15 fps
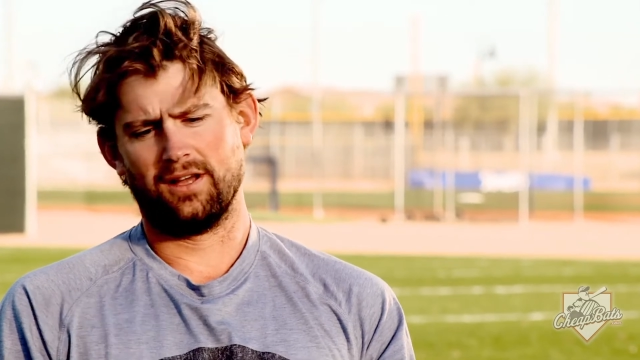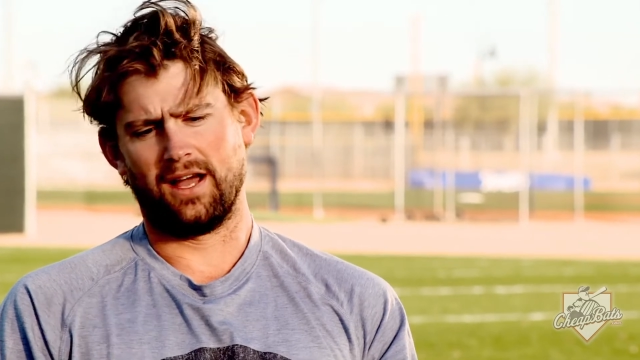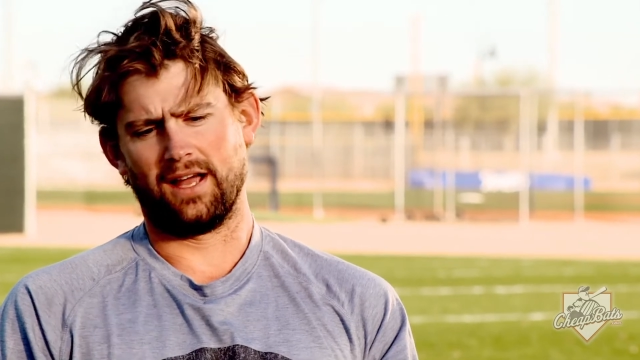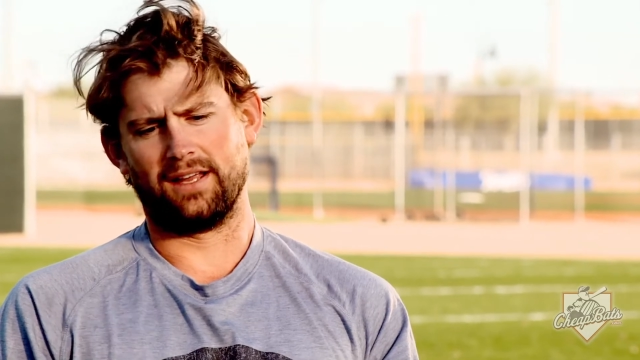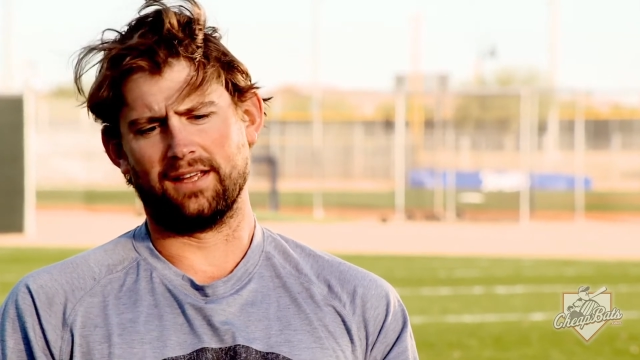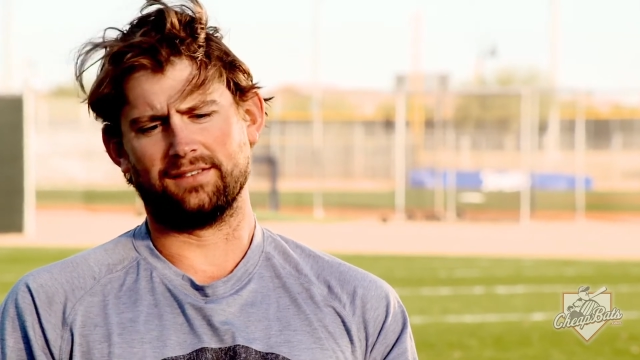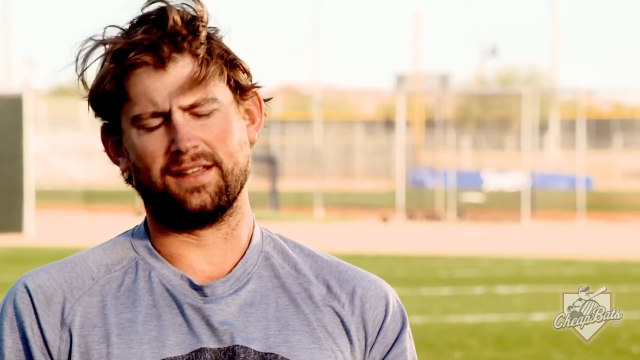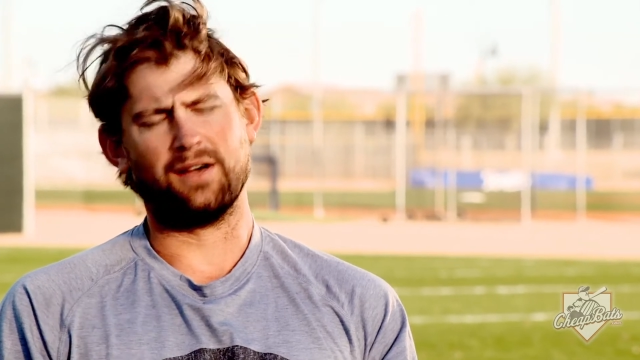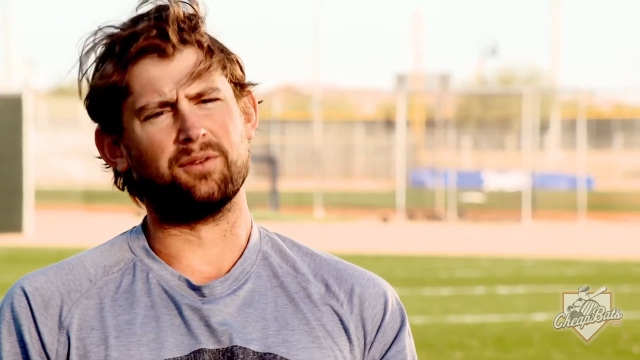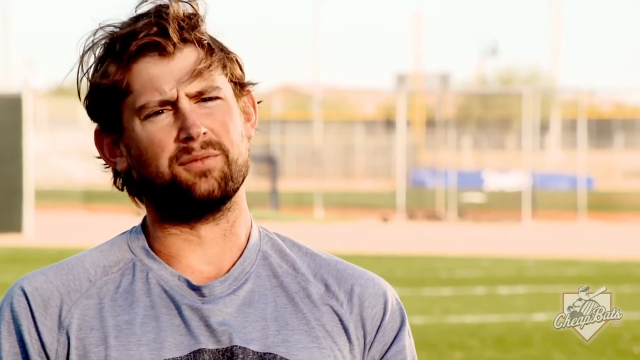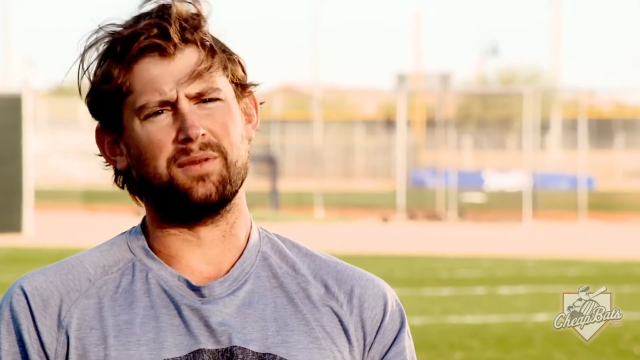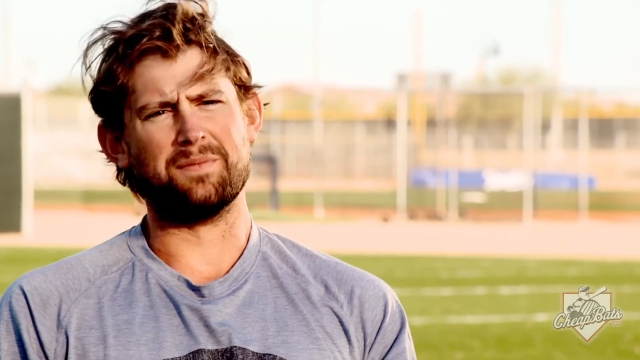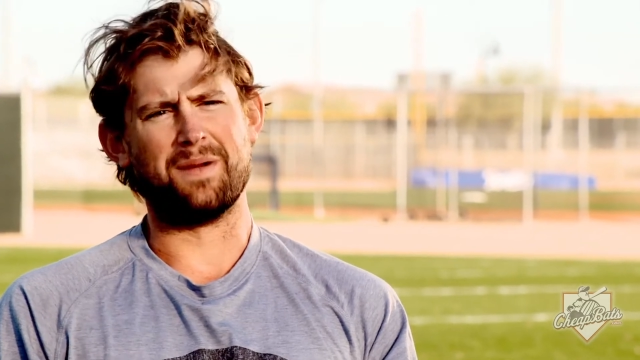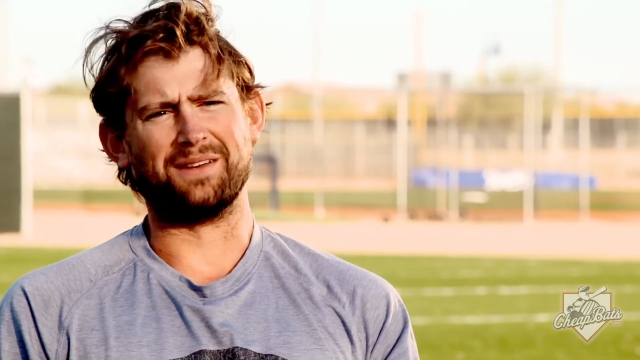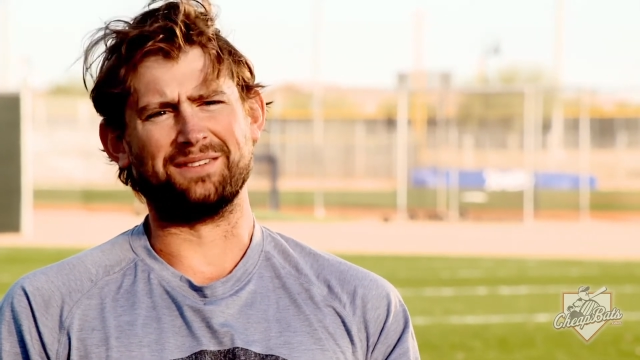I guess that would
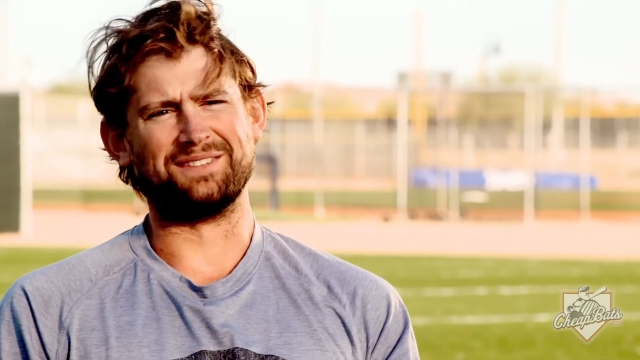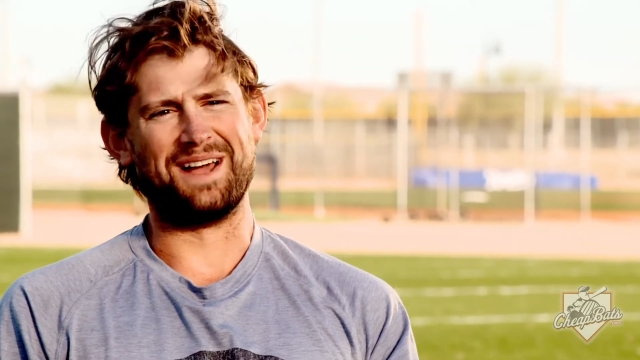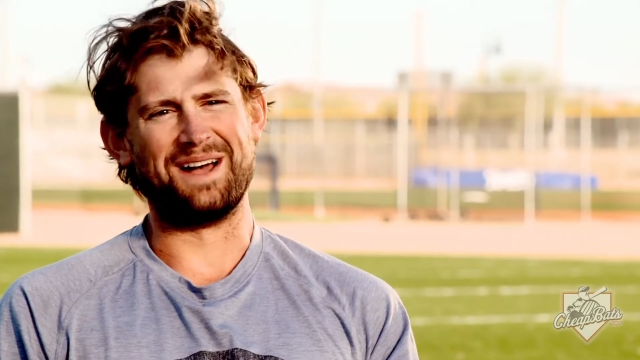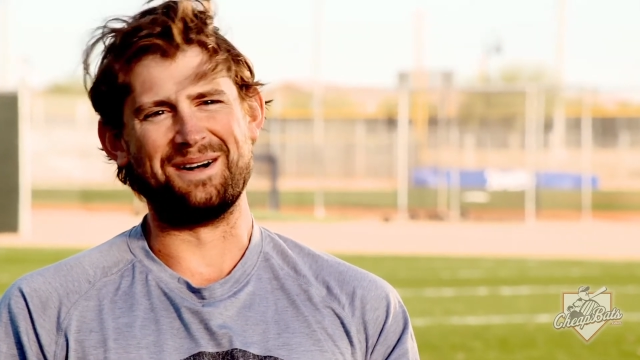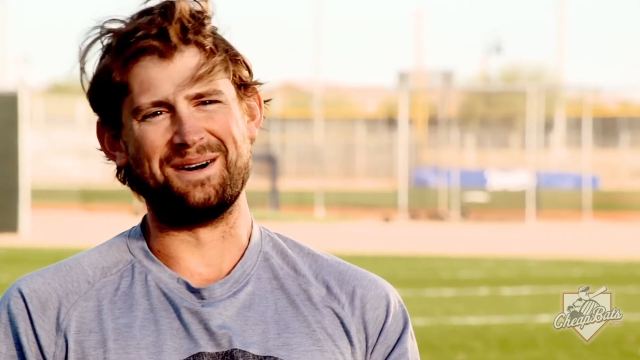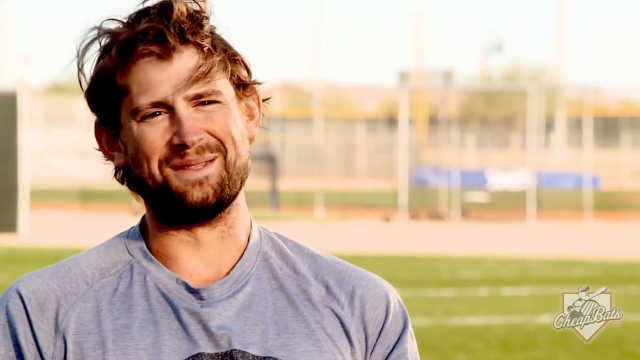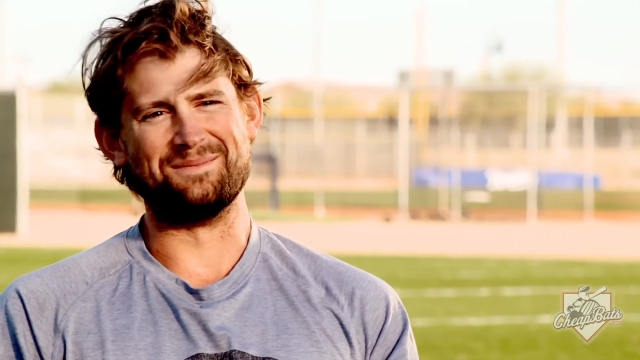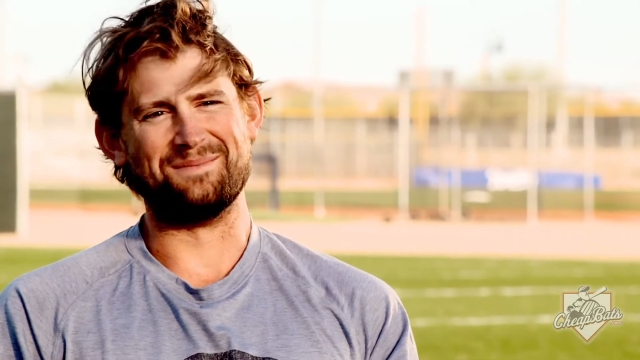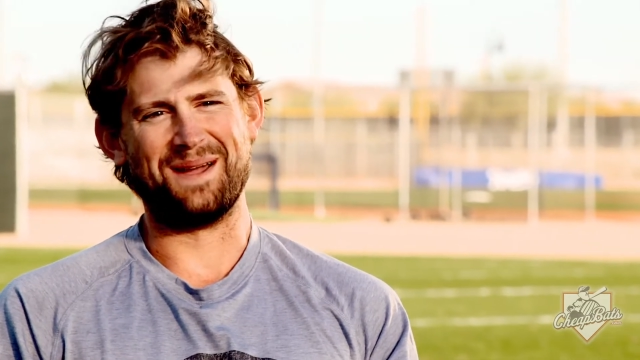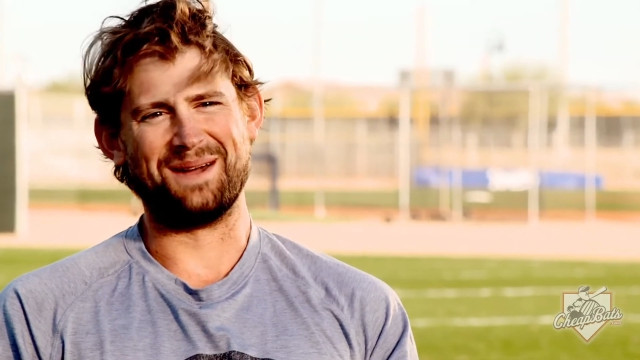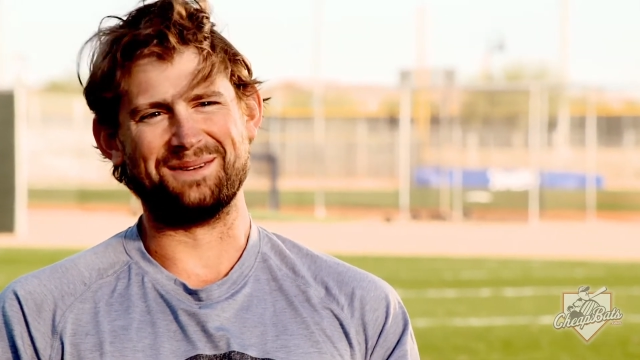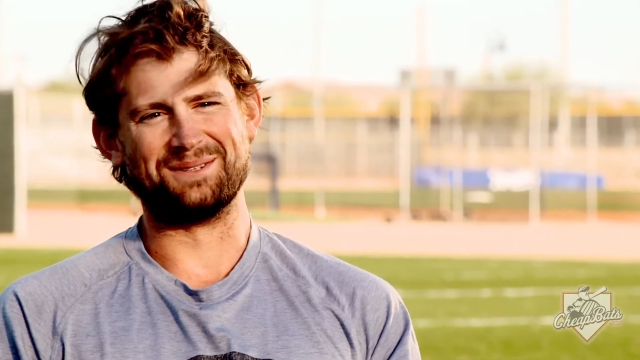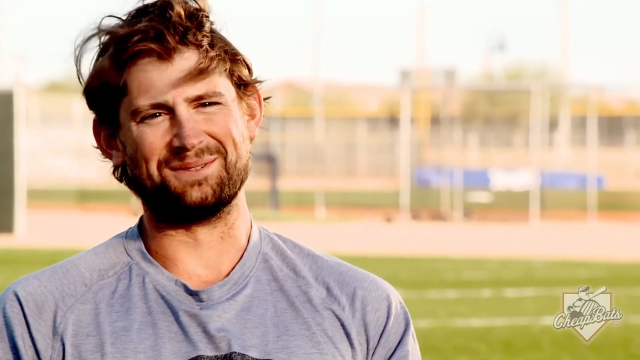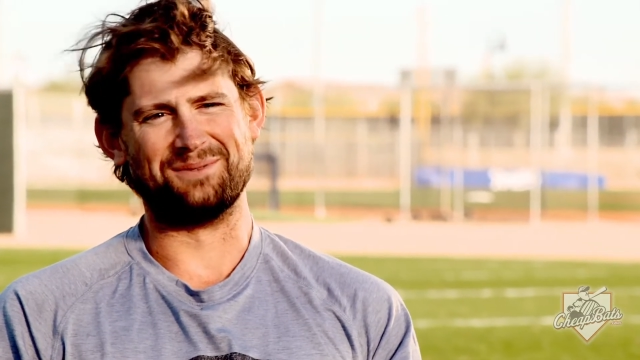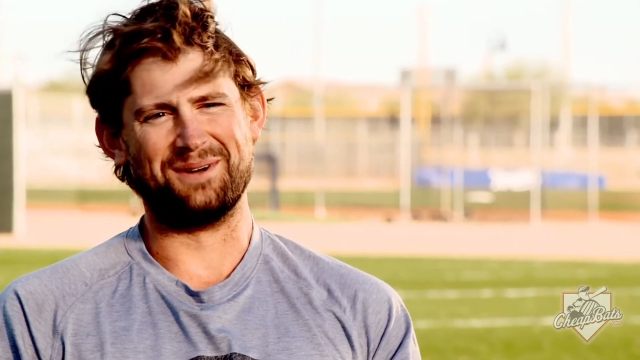be my style on the
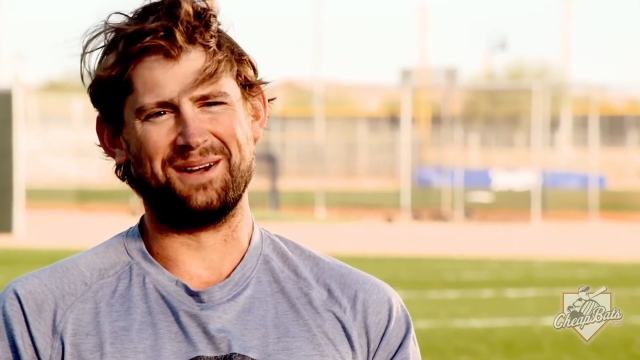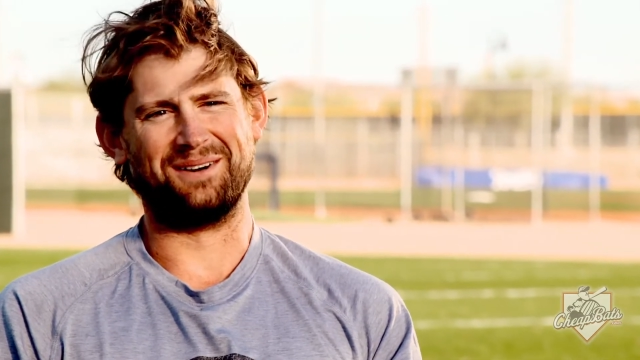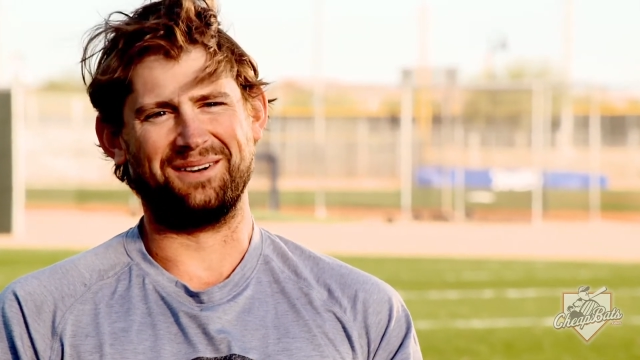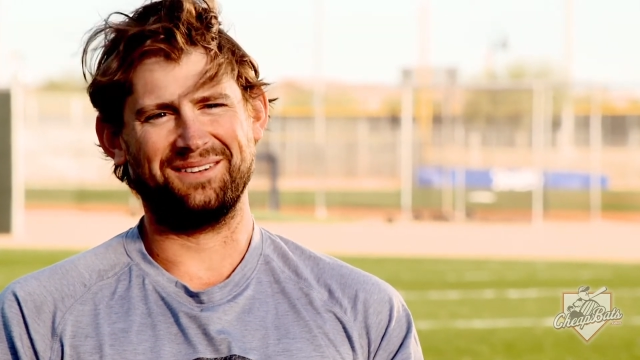mound as well.